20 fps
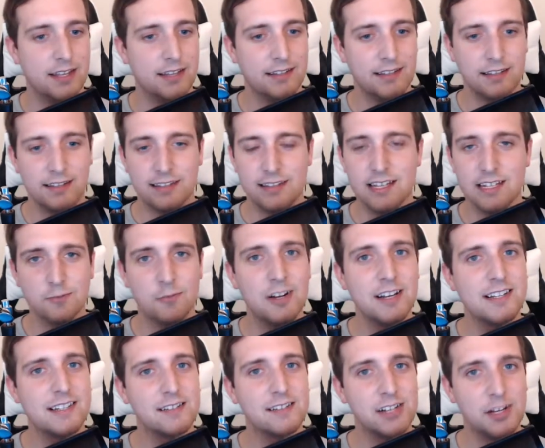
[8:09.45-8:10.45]
This one
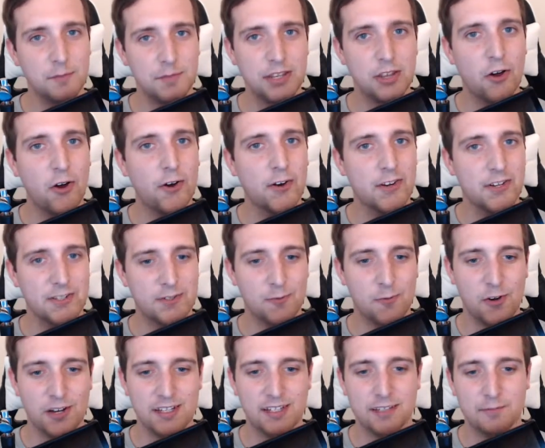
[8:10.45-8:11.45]
is going to be the hardest
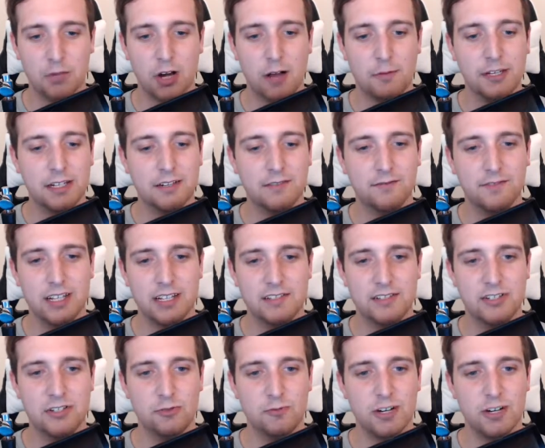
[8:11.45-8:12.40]
one to probably convince you,